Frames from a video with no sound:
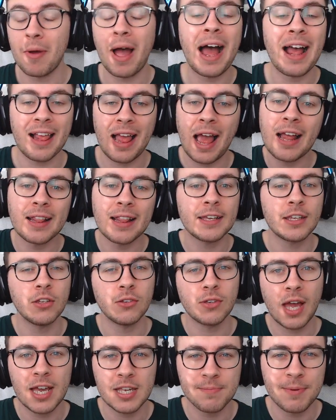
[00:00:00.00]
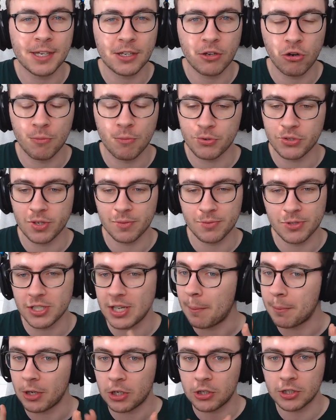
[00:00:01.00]
I'll let you guys make your own presumptions.
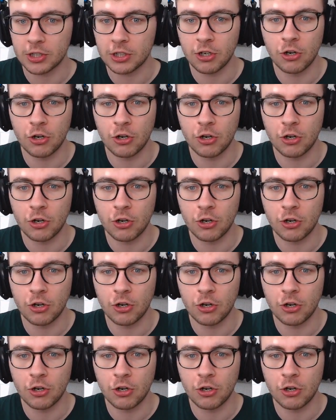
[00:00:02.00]
I'm not going to